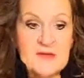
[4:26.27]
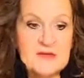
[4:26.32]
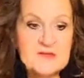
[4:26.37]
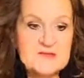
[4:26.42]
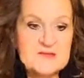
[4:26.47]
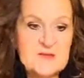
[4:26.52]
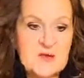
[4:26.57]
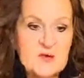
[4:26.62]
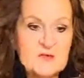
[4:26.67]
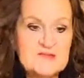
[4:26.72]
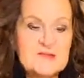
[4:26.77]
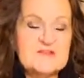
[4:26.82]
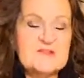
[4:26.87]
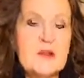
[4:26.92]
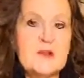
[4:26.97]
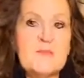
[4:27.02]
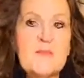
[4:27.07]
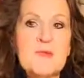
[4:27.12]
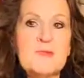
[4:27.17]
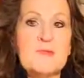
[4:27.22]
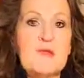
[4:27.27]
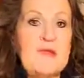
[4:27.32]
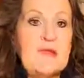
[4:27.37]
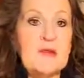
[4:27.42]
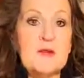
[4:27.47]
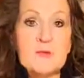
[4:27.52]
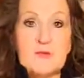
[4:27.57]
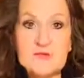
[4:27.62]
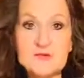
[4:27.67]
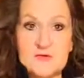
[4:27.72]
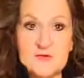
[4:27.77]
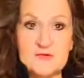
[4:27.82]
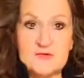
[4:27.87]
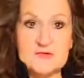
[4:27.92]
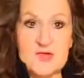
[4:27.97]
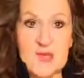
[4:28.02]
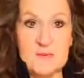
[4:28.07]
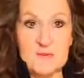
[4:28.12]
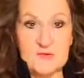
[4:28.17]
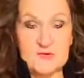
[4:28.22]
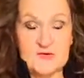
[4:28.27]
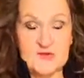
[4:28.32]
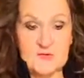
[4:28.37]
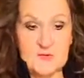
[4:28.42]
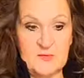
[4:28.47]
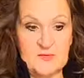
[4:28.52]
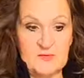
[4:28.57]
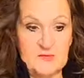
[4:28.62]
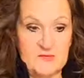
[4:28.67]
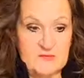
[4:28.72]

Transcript: So does our memory increase over time or decrease